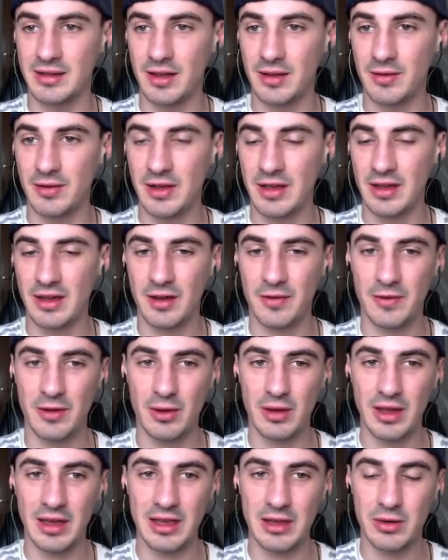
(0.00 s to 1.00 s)
I feel
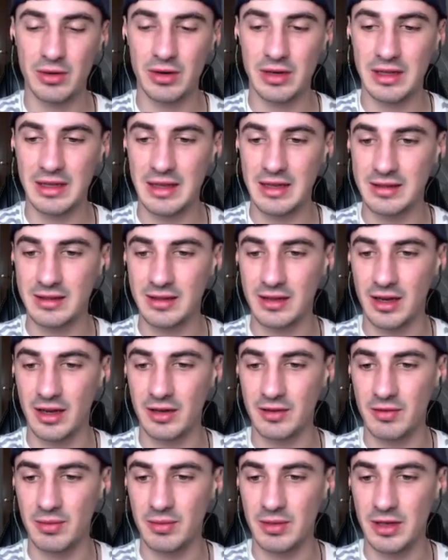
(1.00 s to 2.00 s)
like he already is kind
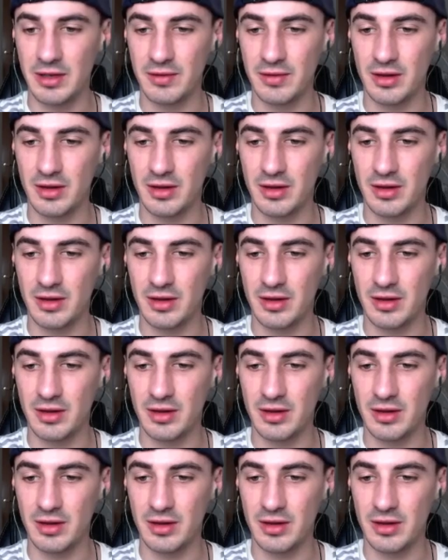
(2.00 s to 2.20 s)
of a bit